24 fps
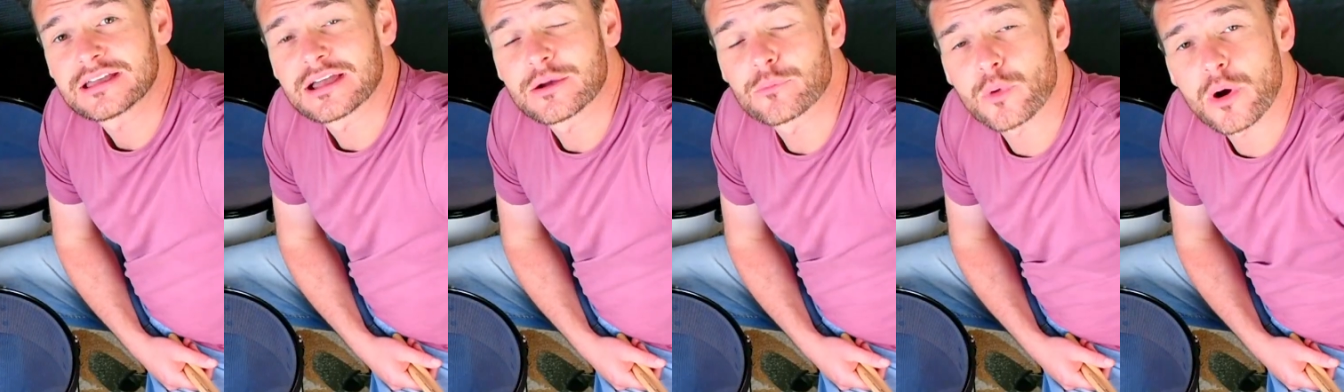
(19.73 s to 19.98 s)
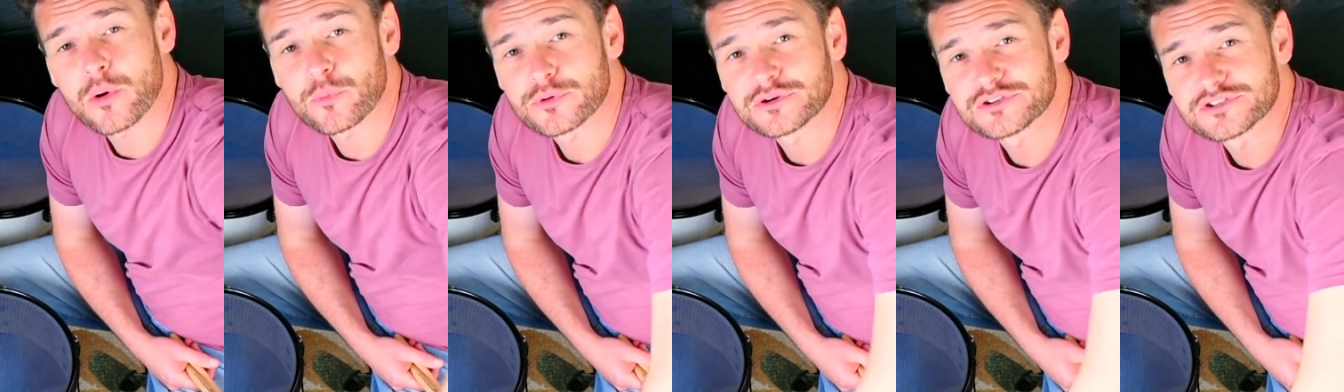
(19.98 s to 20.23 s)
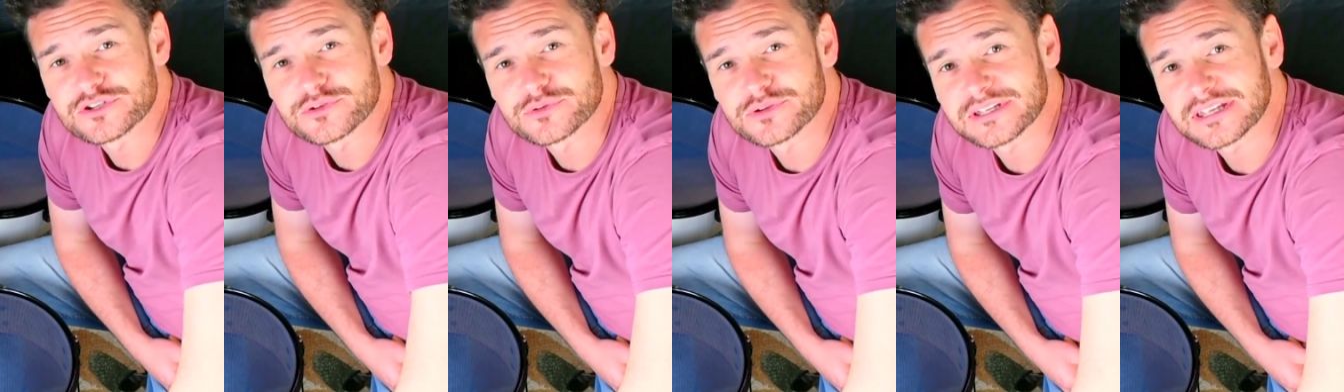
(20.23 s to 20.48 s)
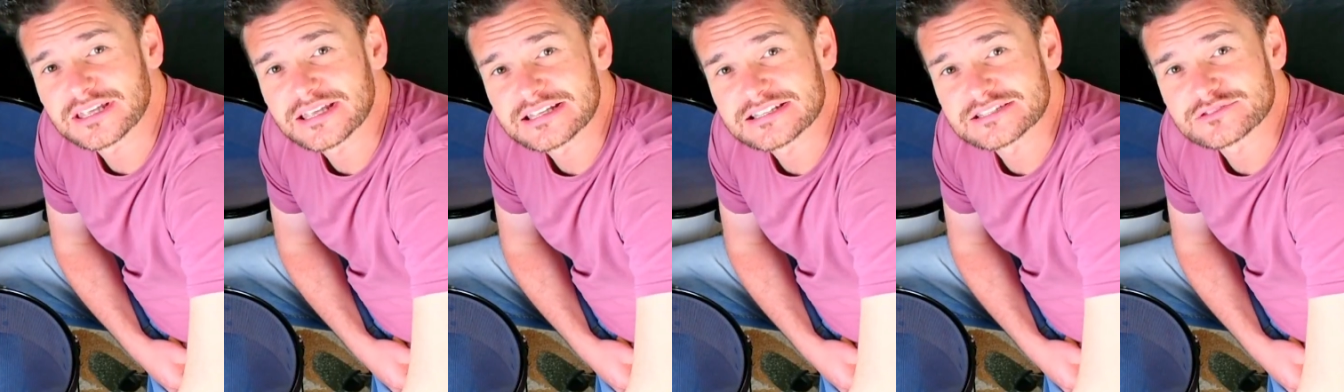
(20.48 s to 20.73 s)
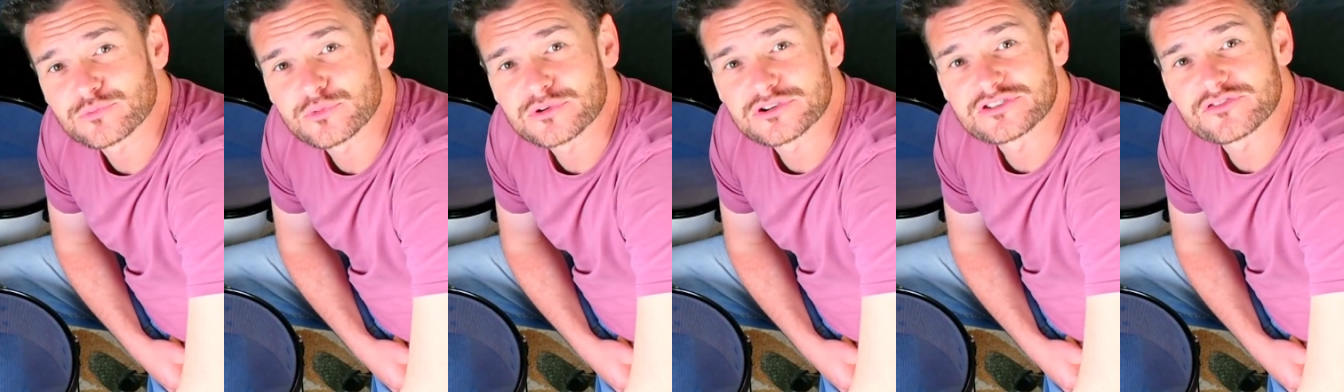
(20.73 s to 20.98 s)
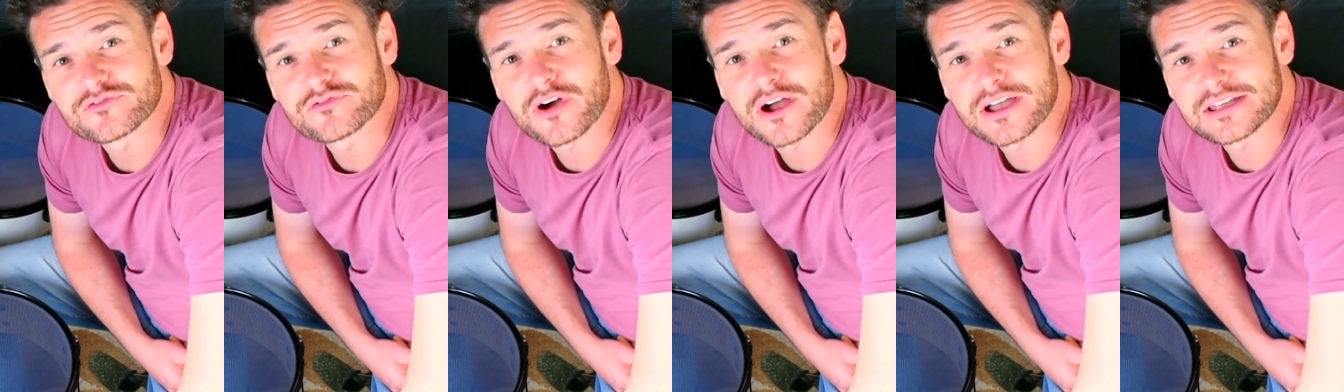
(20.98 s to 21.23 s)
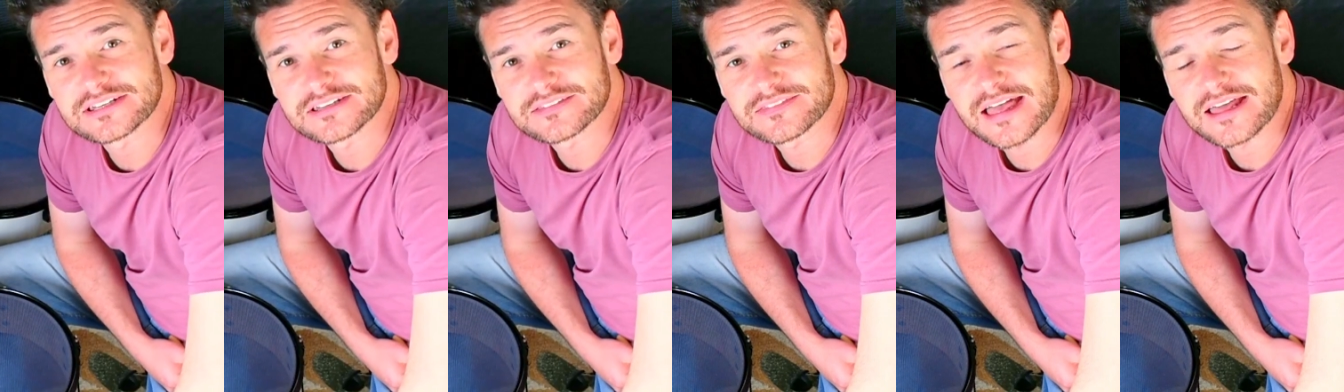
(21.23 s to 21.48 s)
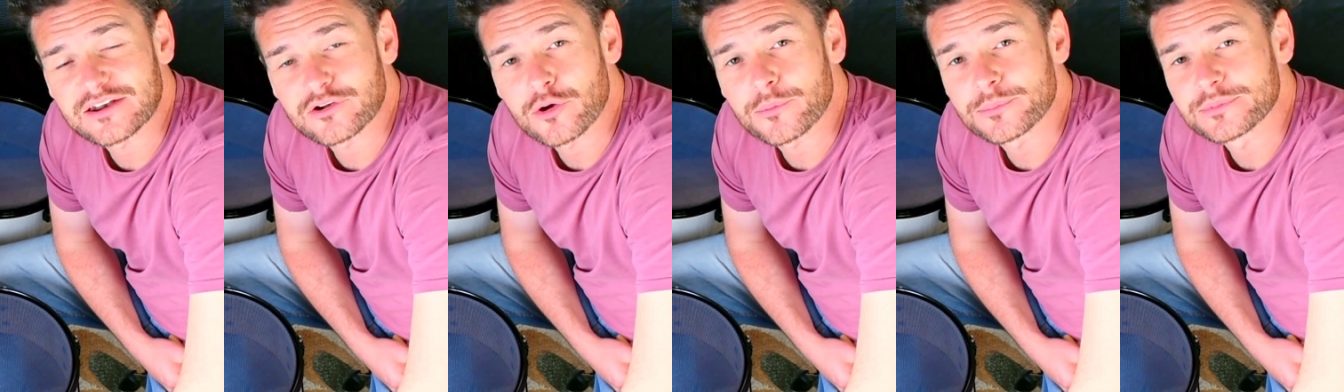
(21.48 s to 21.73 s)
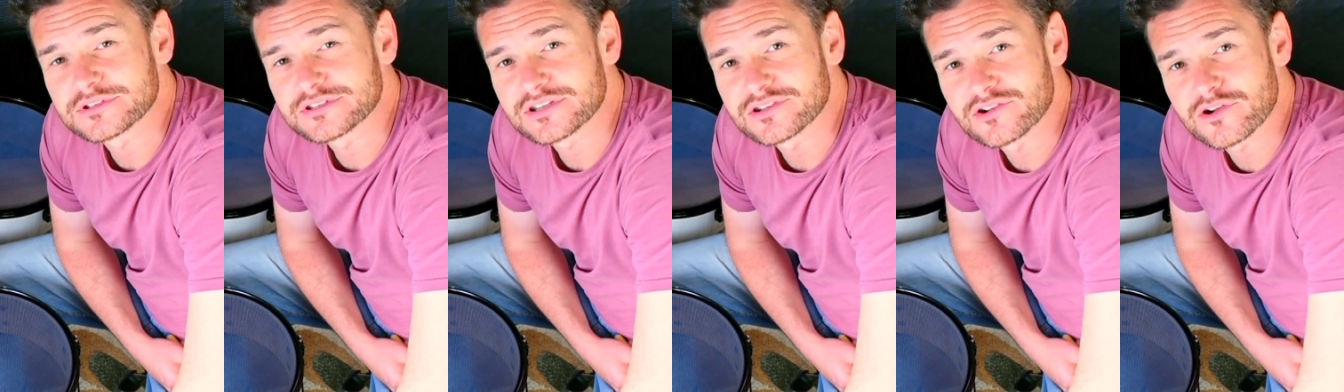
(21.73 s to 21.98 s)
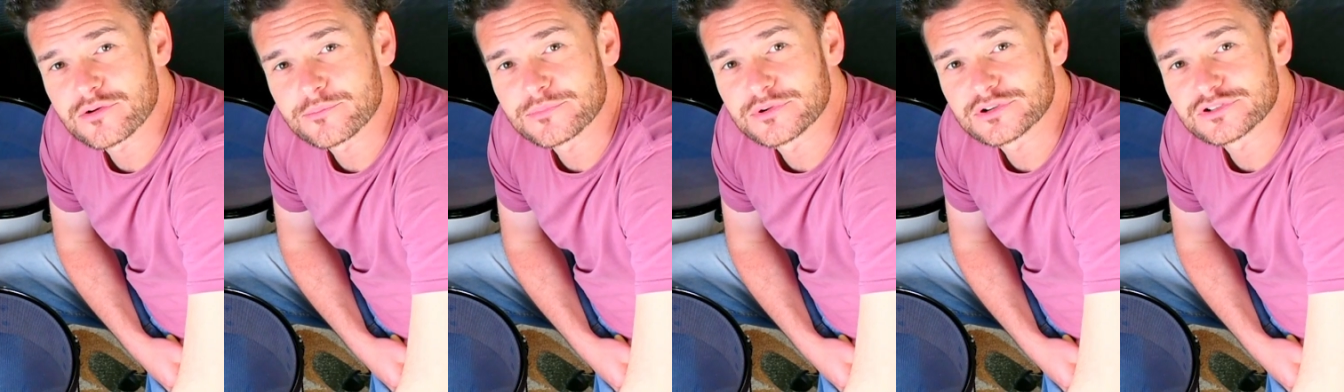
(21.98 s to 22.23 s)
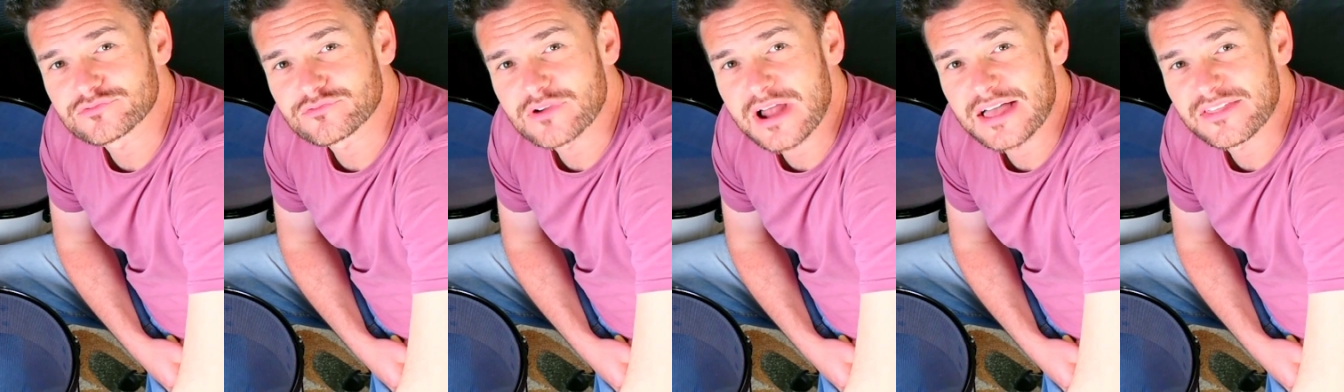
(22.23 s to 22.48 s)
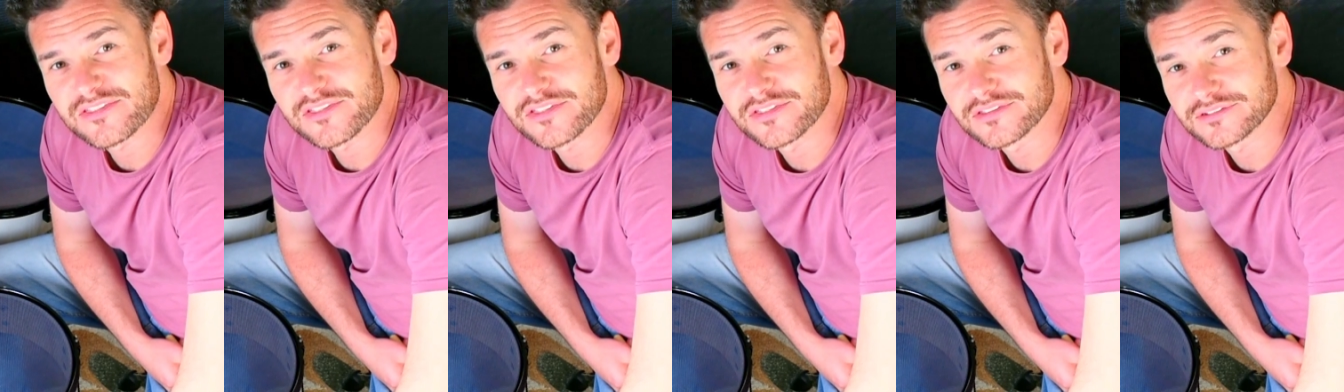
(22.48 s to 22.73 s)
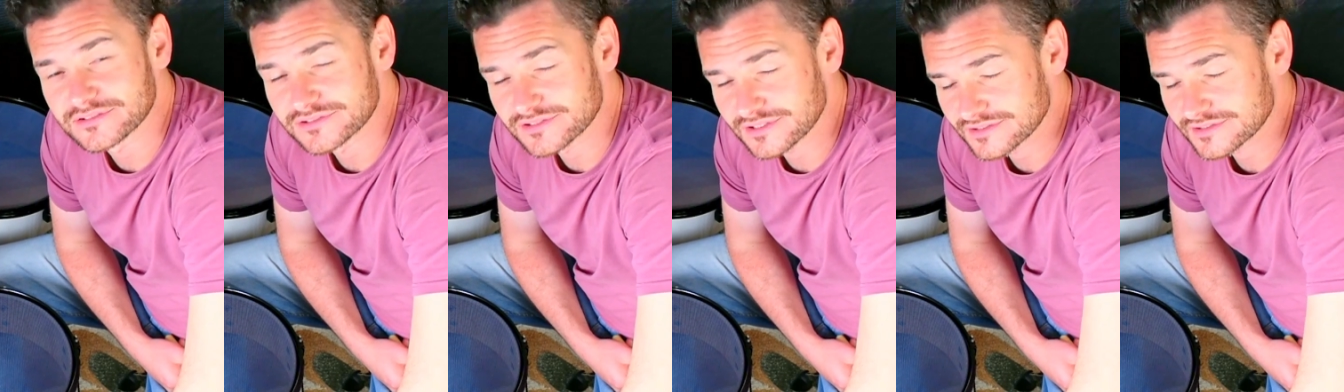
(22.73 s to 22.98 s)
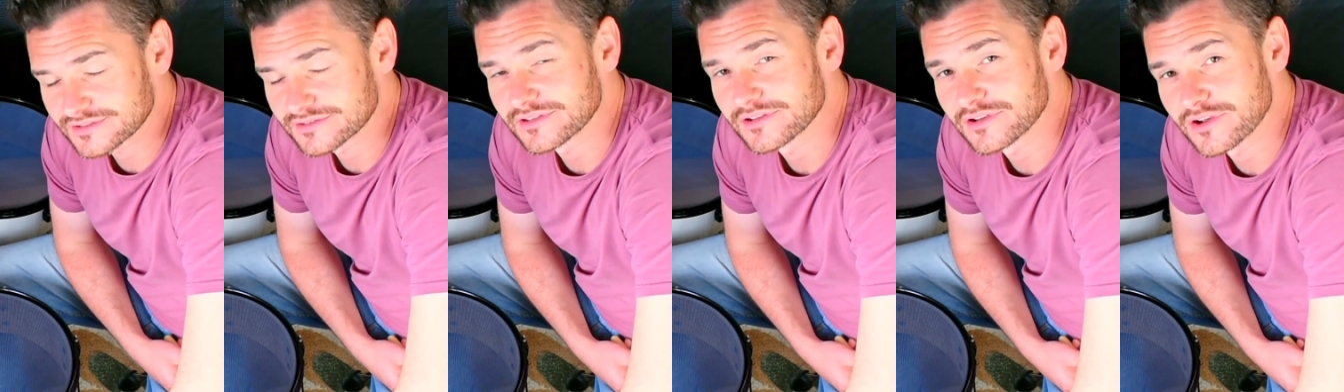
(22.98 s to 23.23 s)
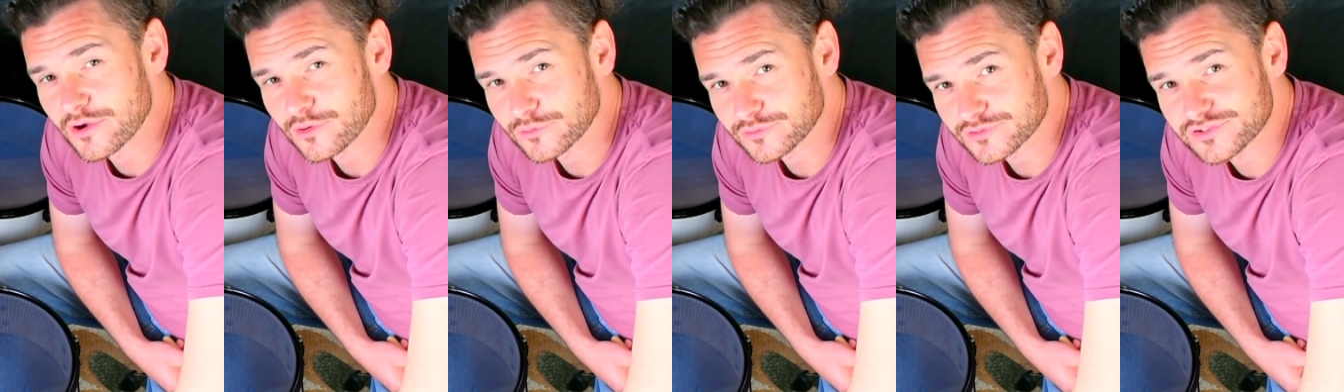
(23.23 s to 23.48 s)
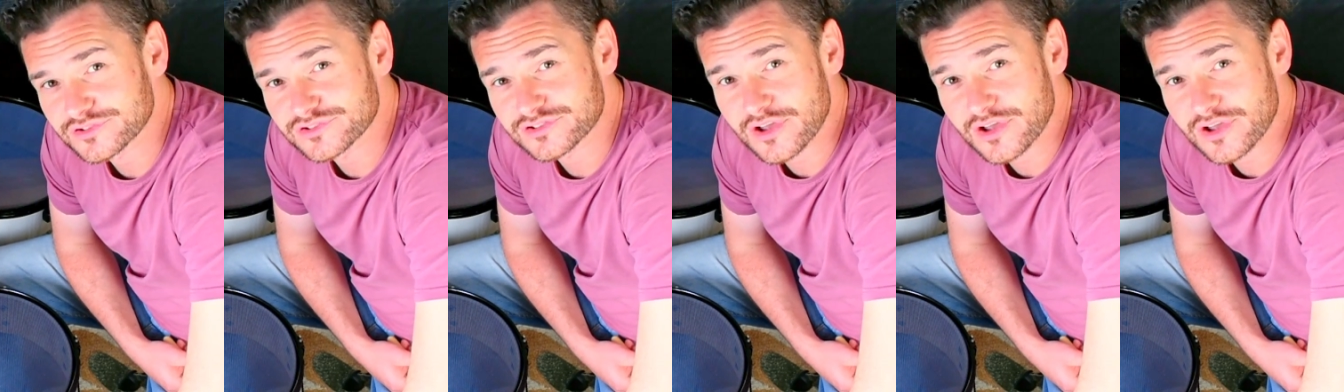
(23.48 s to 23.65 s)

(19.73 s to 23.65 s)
and what we're doing is we're dividing that up into numbers rather than just the notes.